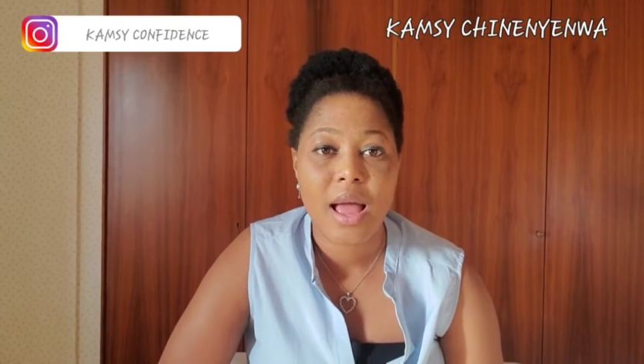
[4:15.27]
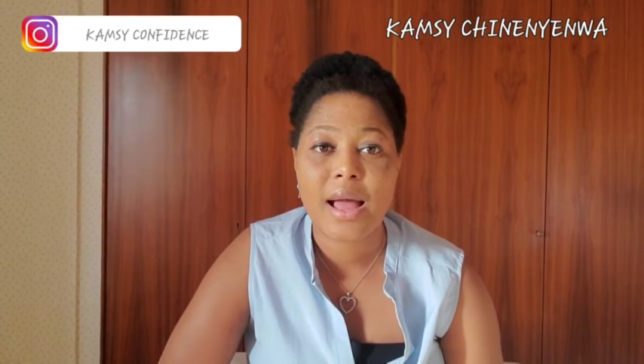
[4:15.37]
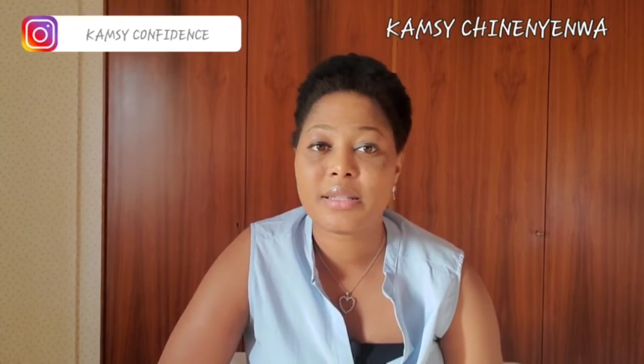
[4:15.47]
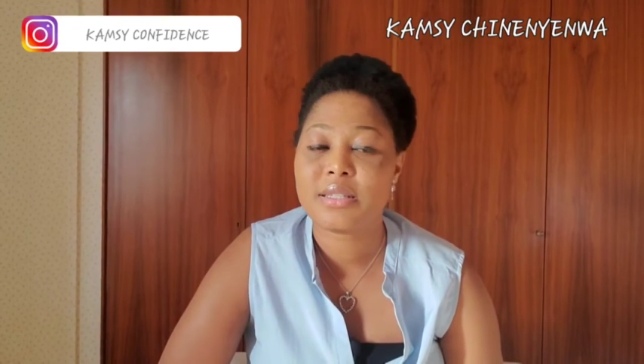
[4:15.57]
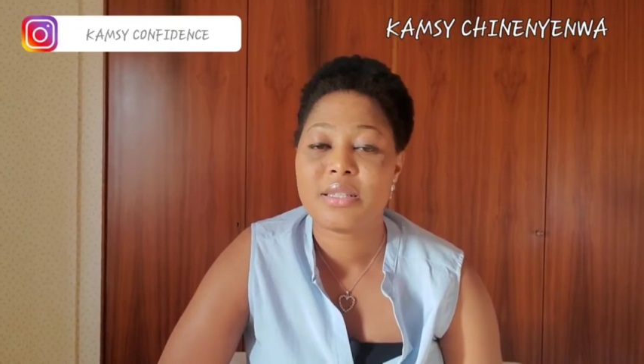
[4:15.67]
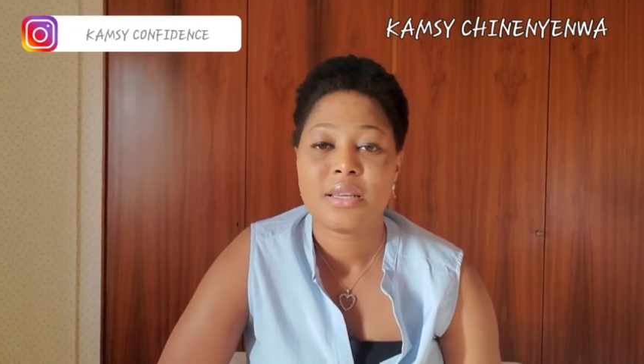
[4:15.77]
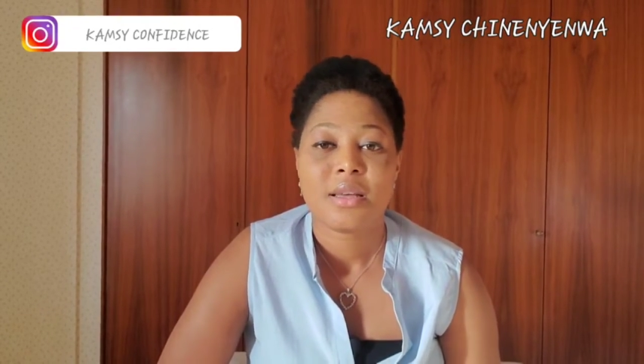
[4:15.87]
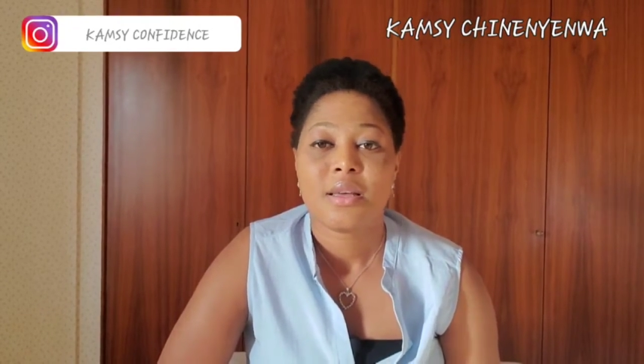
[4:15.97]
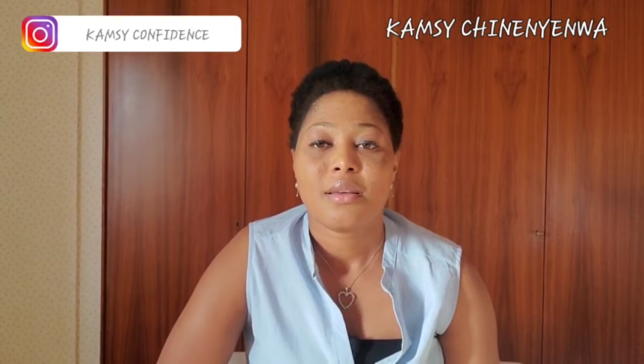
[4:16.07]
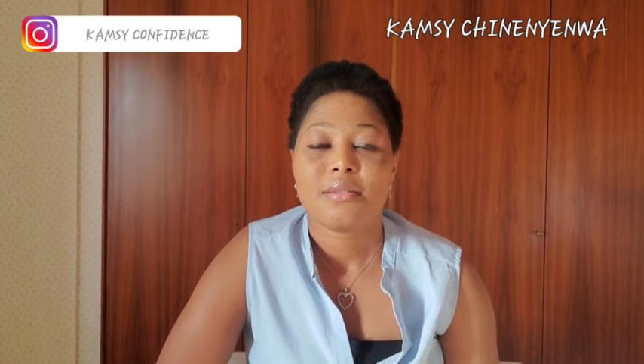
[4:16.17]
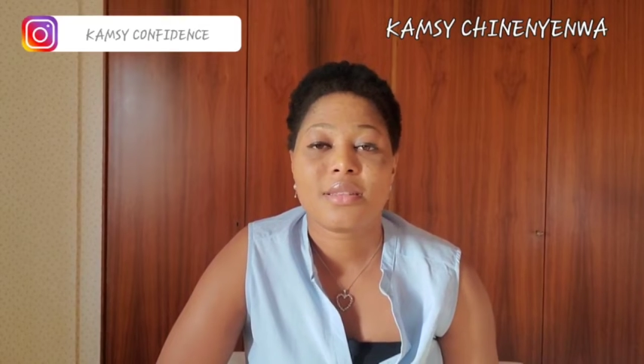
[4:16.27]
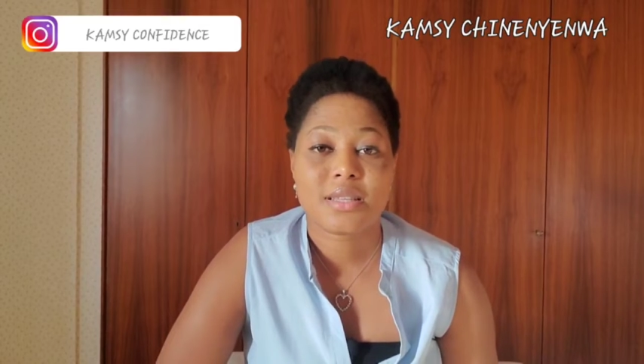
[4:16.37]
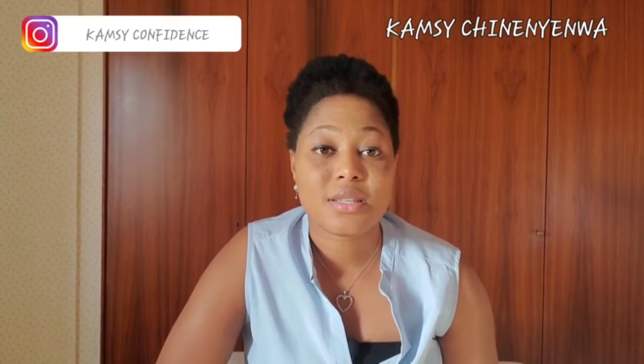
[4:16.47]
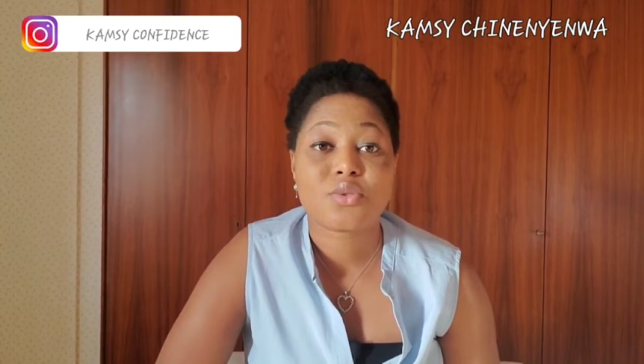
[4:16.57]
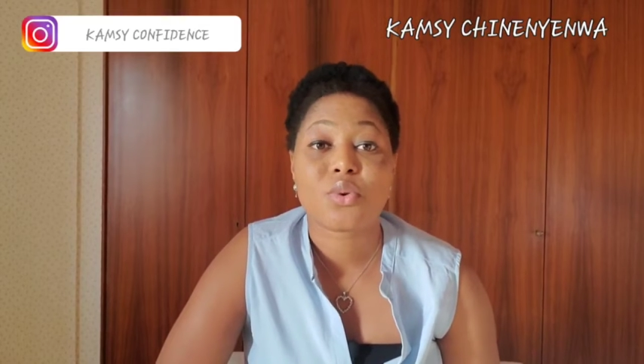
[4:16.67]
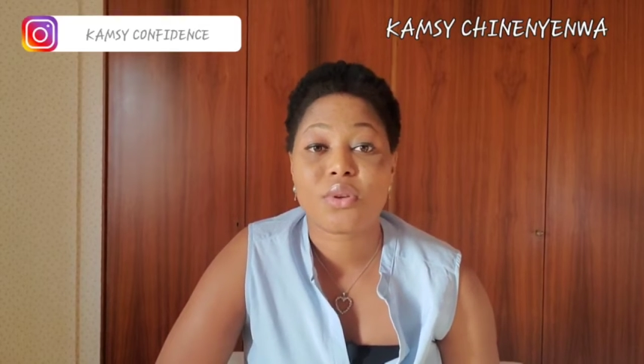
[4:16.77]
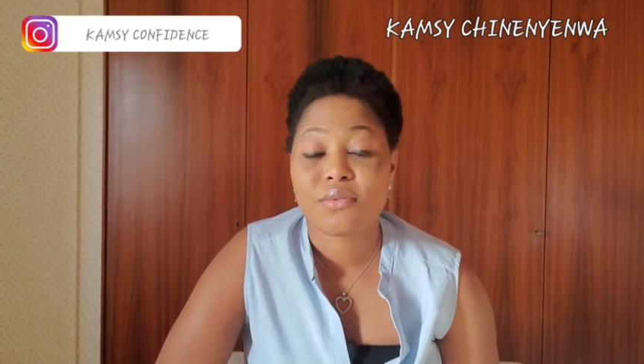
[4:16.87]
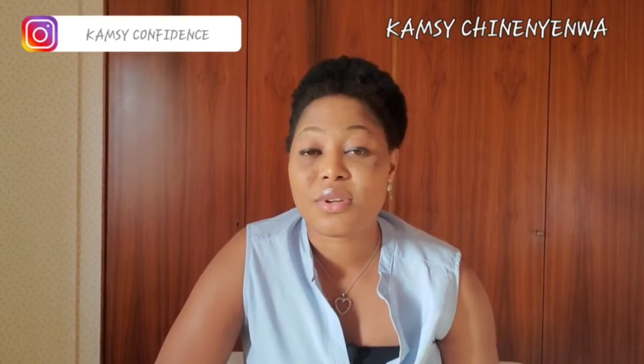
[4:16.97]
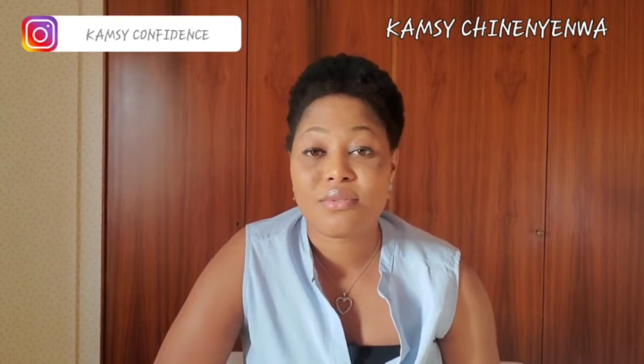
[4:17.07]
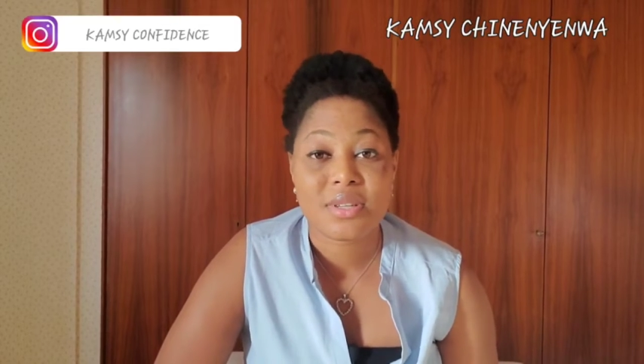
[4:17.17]
And this is one
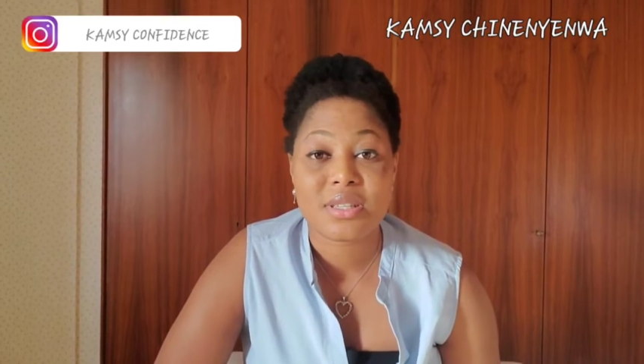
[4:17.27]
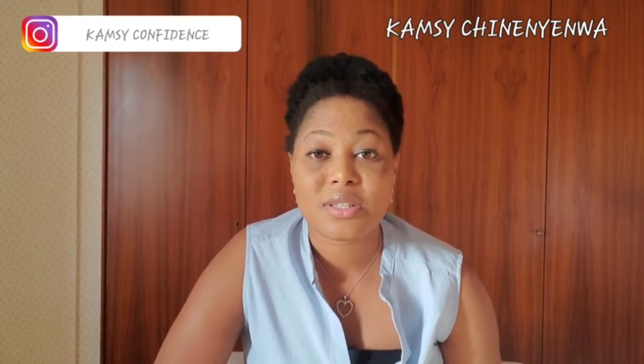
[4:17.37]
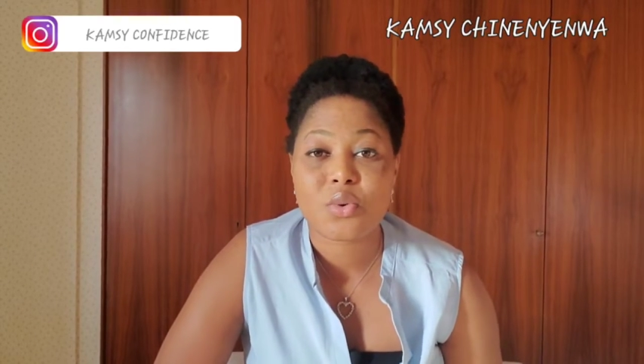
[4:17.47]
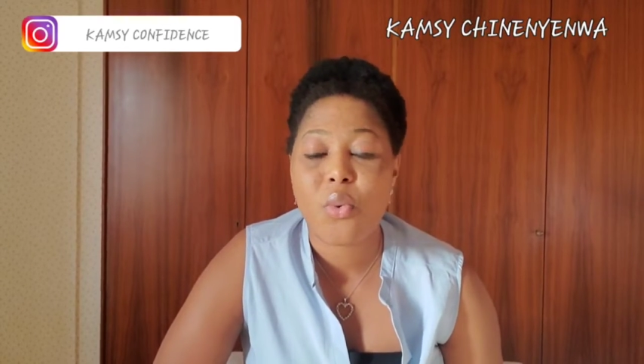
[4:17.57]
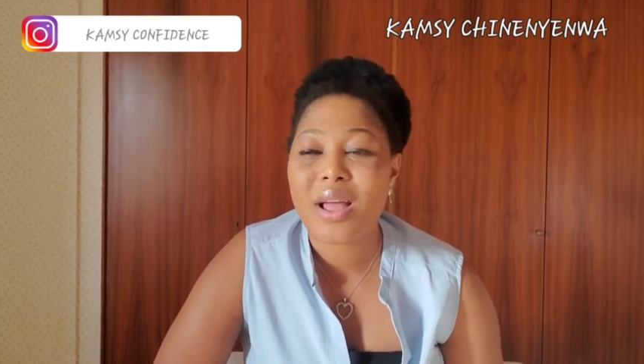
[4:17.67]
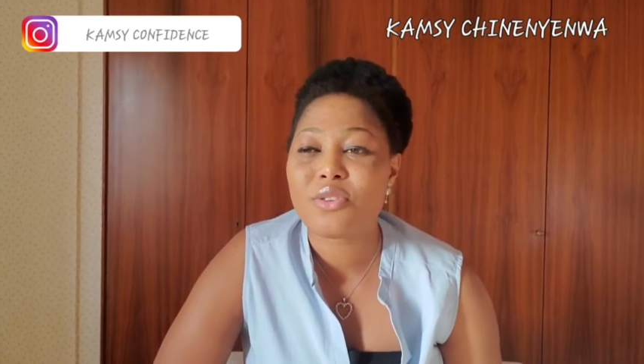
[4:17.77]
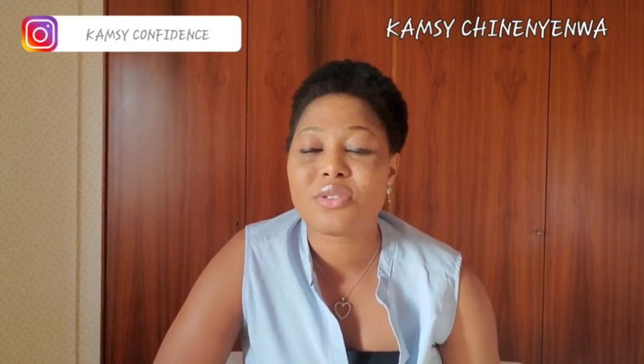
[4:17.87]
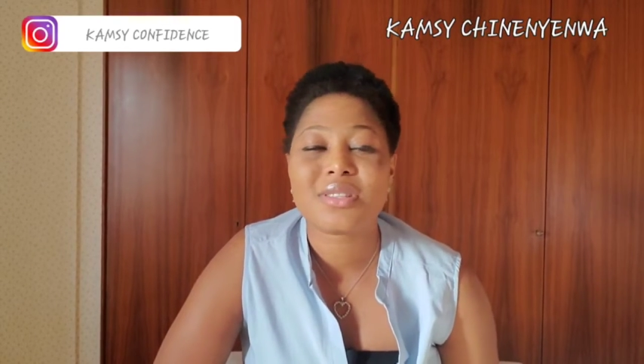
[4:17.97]
of the reasons why you